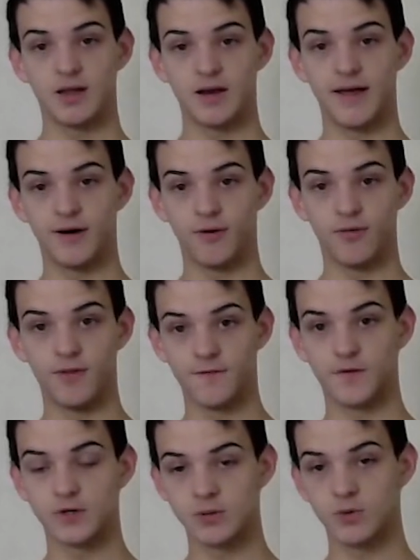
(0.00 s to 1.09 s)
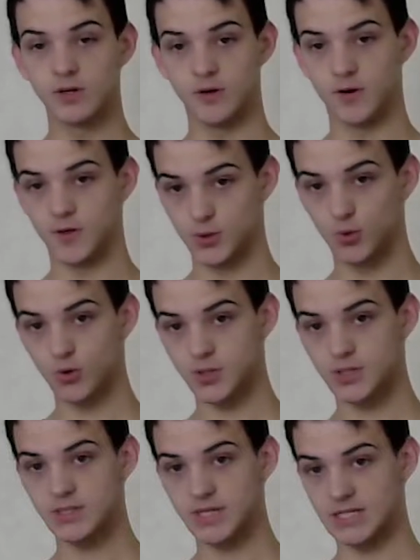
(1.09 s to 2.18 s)
Now, the first one are
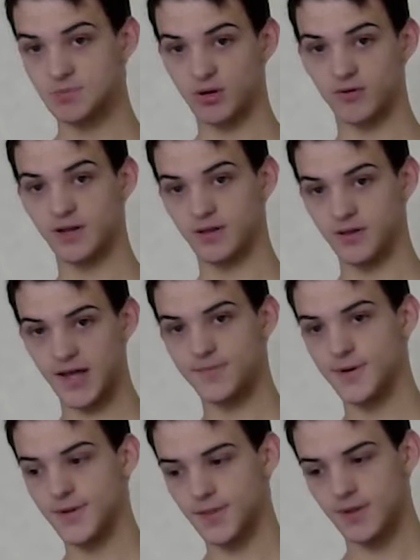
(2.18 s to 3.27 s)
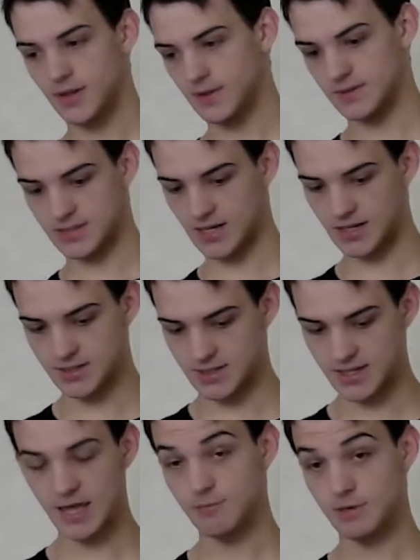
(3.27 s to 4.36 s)
torches that spawn around the labyrinth. The second is a
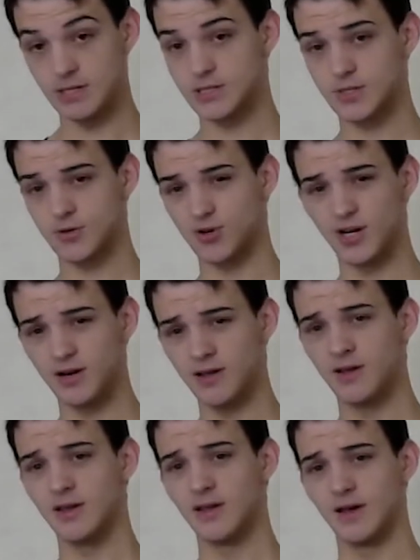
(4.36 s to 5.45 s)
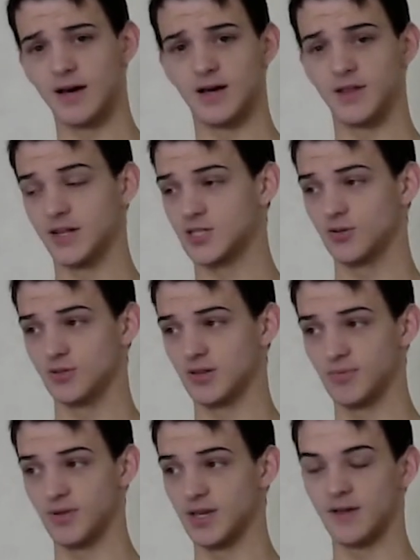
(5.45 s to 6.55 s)
game end screen that shows
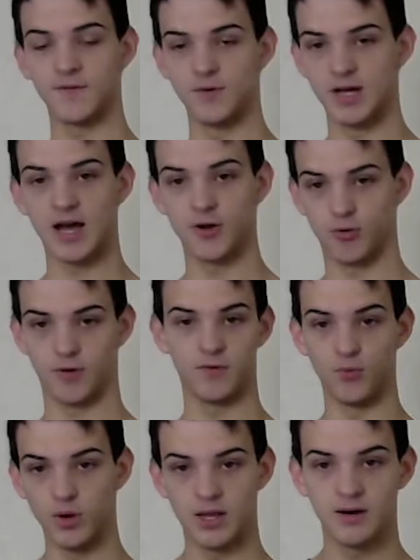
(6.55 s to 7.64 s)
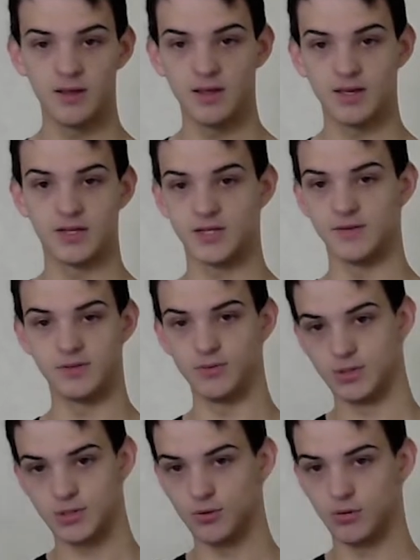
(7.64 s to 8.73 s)
up like if you die or if you win. It gives you a
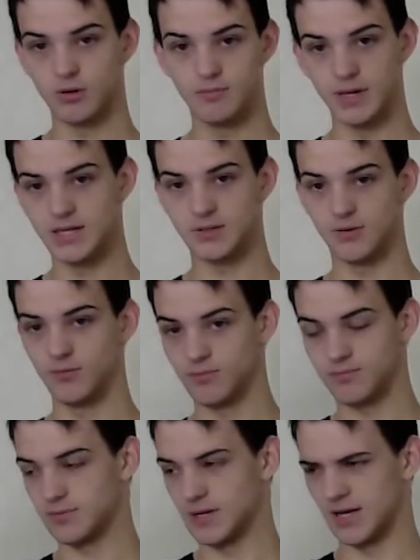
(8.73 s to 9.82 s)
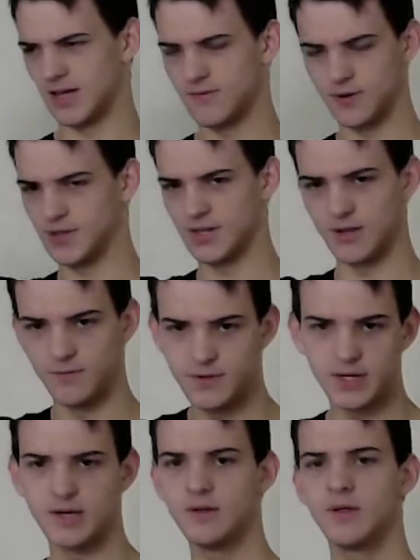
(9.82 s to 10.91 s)
score based on everything that you've
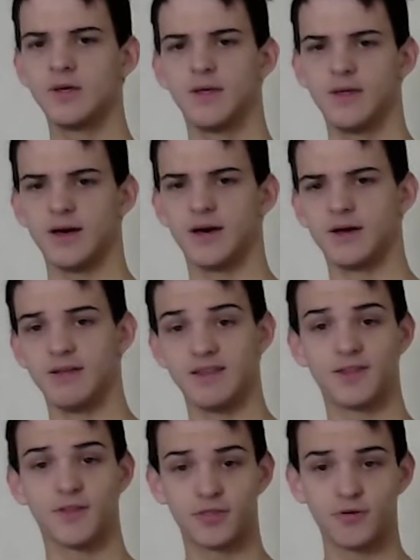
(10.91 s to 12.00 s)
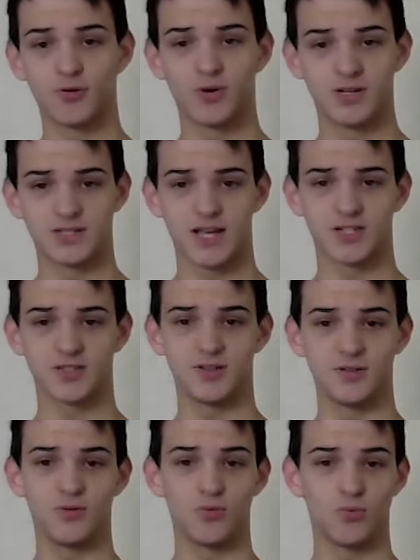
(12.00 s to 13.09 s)
done. And then the third one is actually a
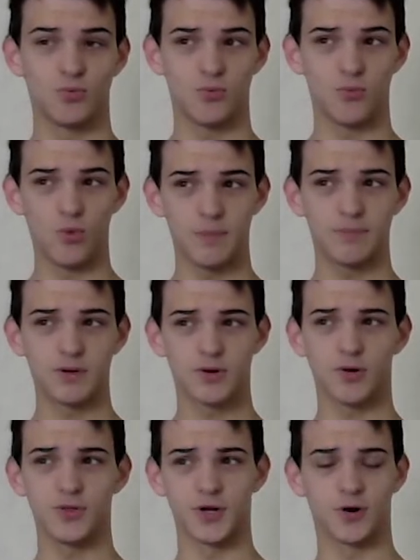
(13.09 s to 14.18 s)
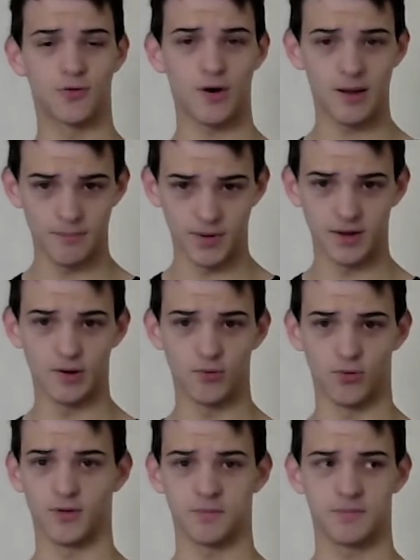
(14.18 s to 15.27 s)
new weapon called the Karambit,
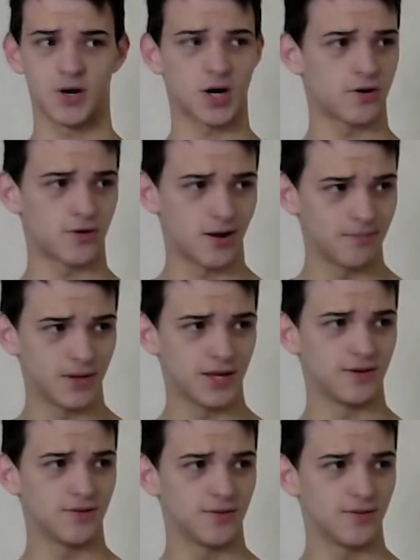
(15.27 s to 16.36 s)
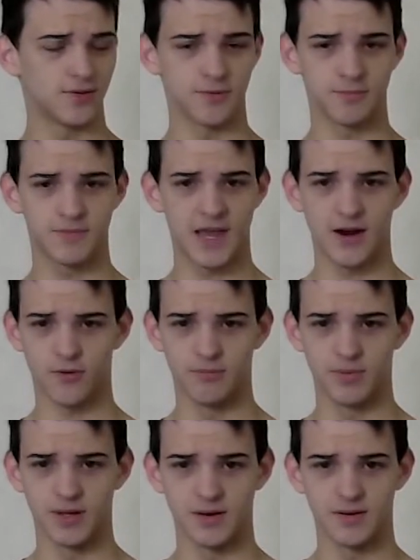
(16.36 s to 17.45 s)
or the Karambit, or the
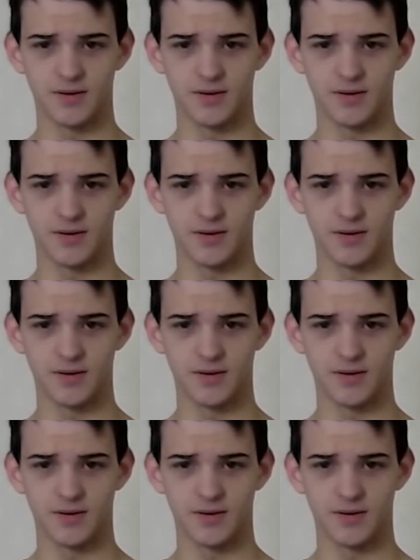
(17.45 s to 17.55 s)
Karambit.